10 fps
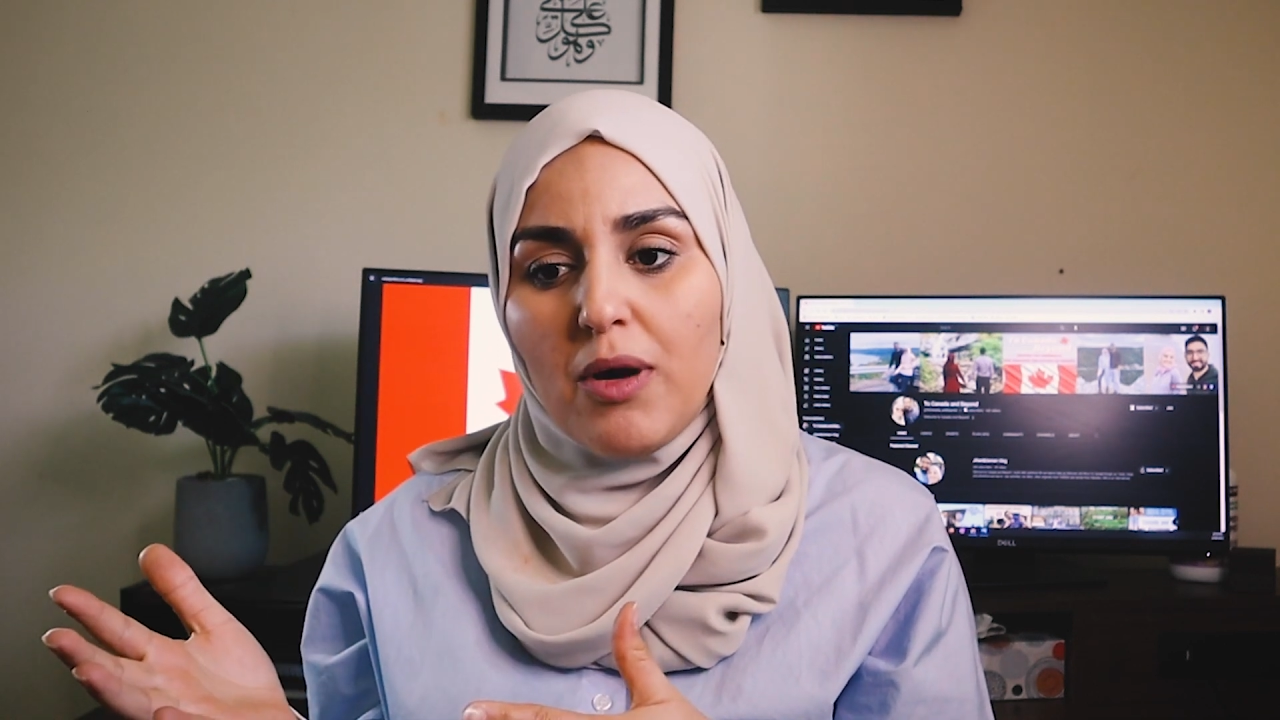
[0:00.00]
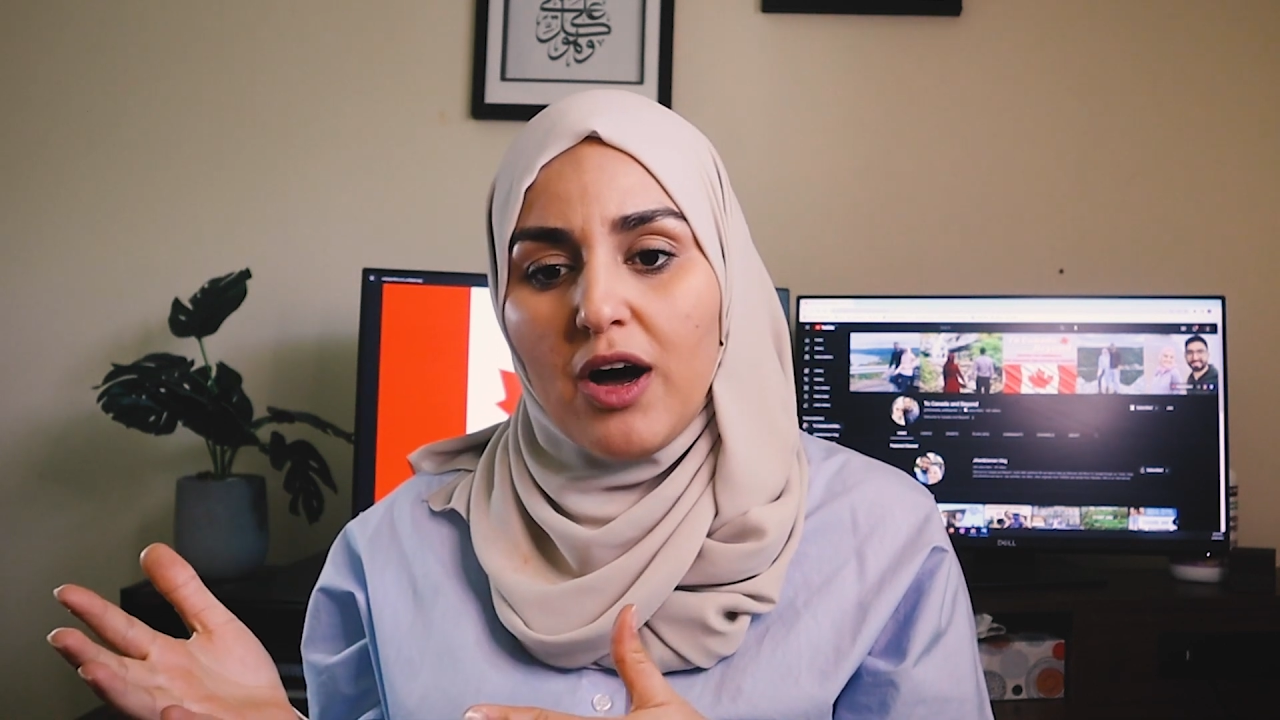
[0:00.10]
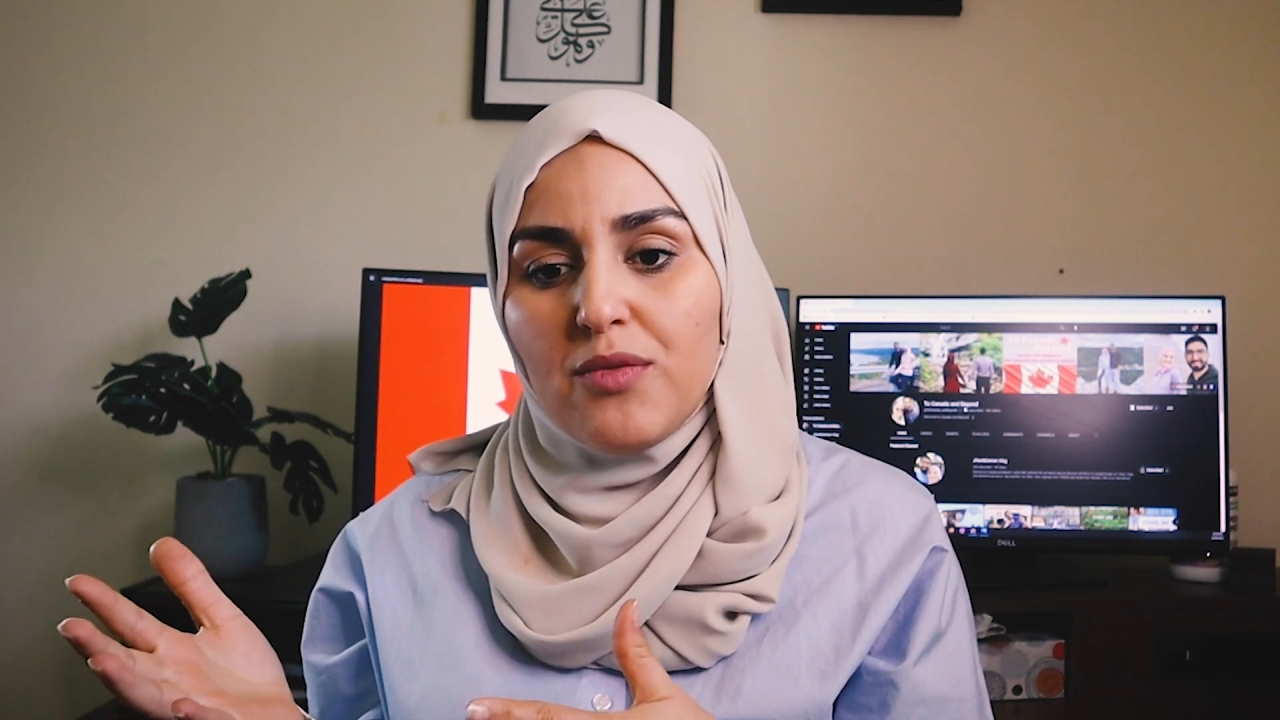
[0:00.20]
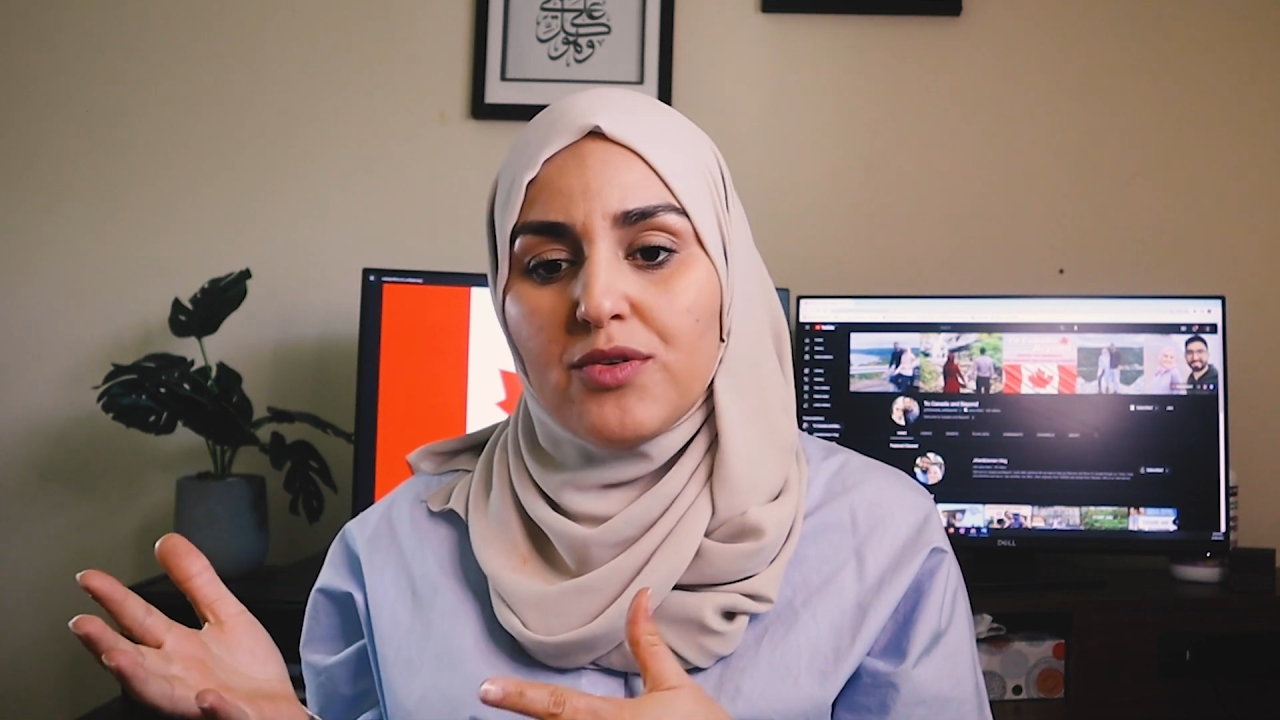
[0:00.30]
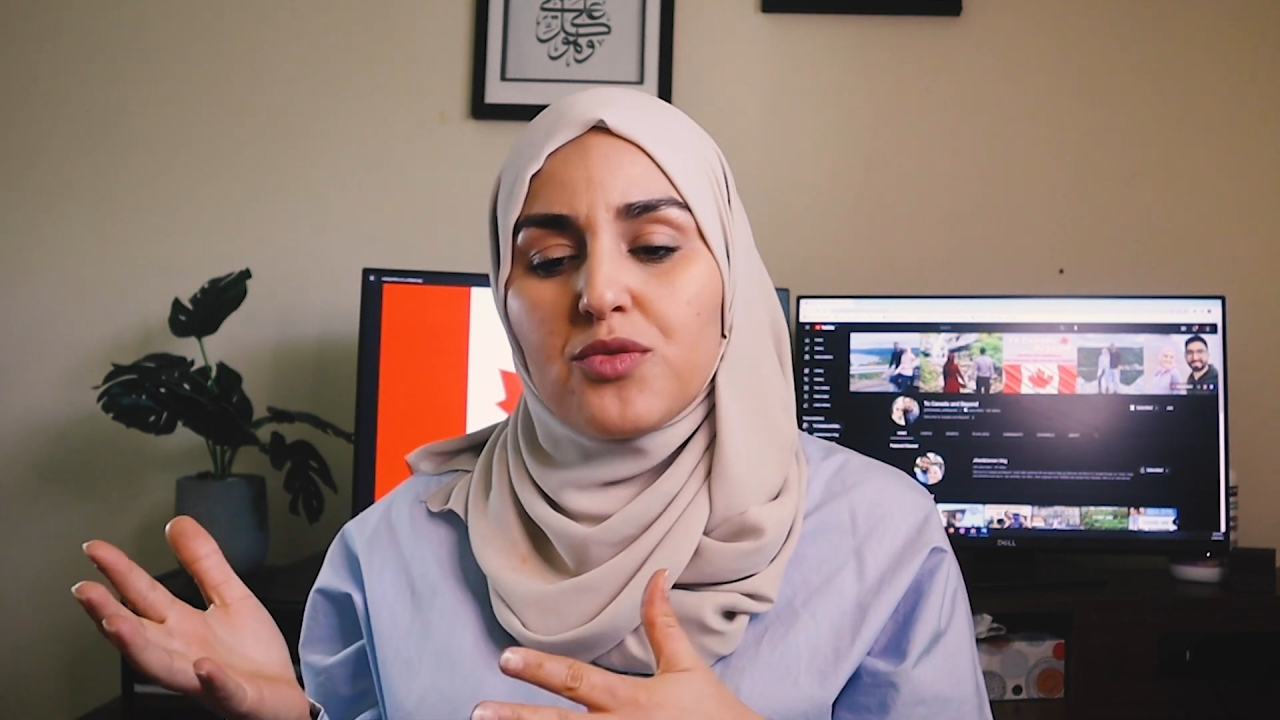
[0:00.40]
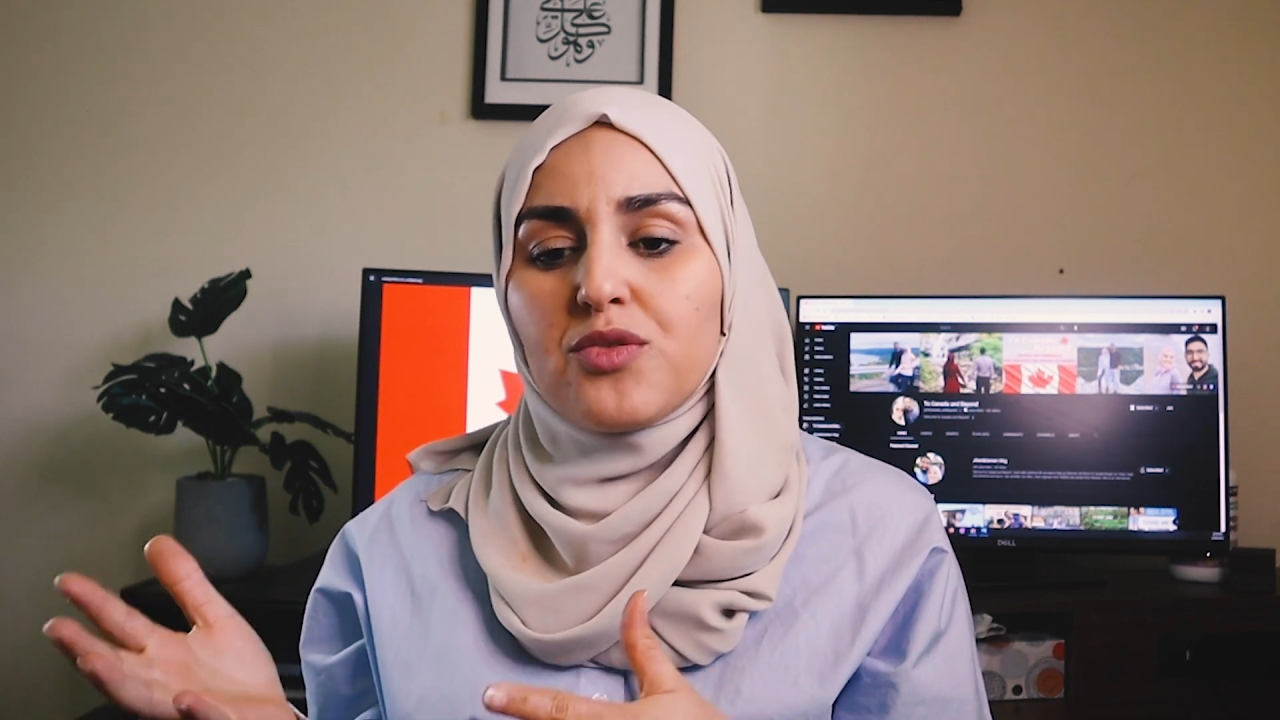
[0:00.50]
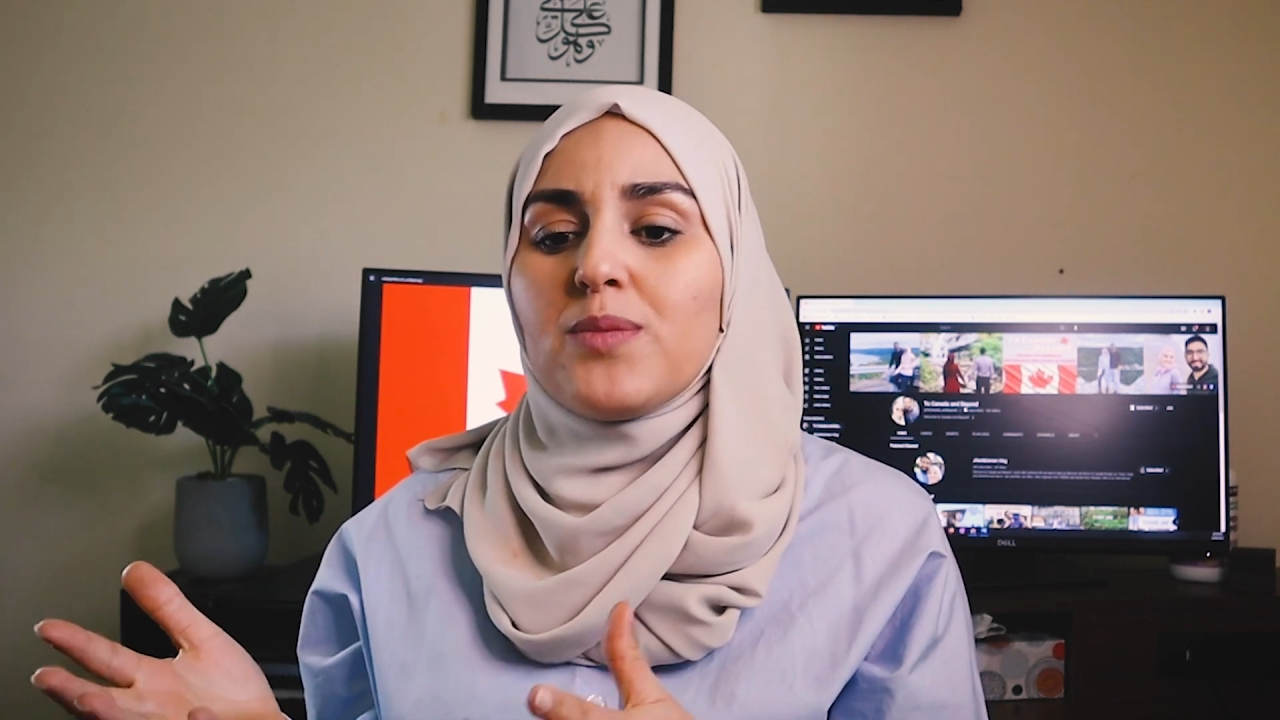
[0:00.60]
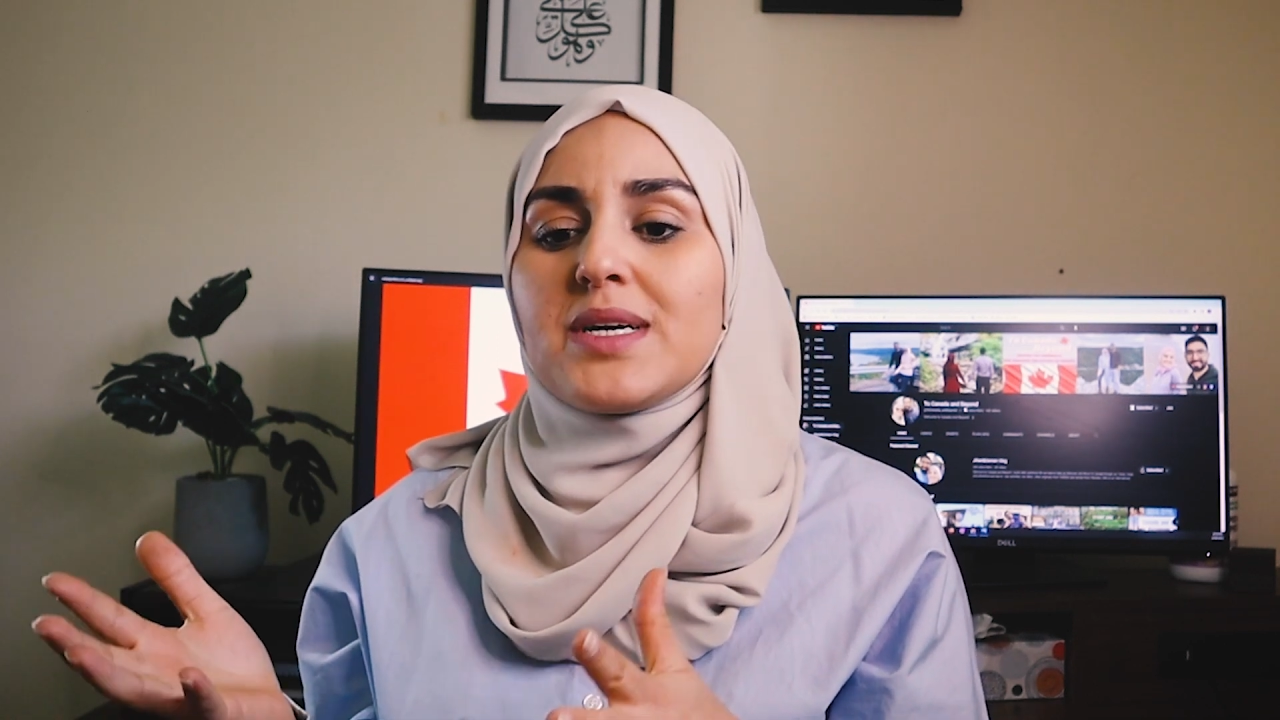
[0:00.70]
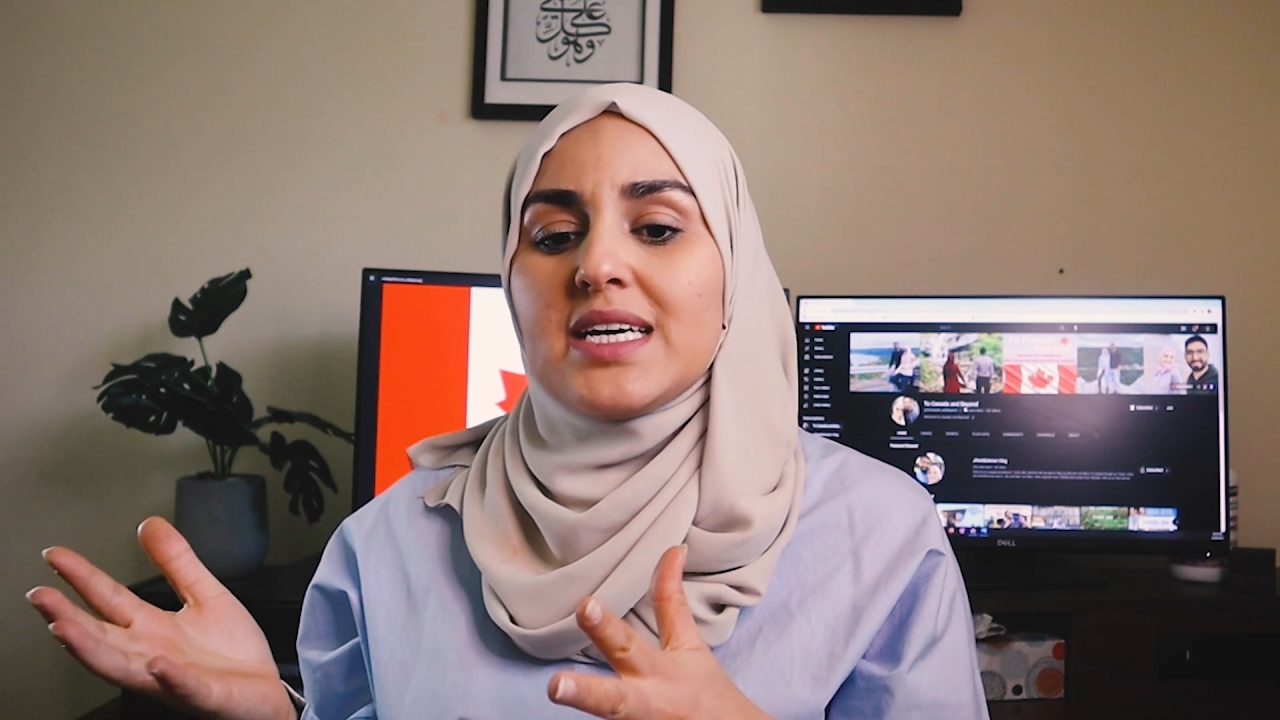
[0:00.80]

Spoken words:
offer from a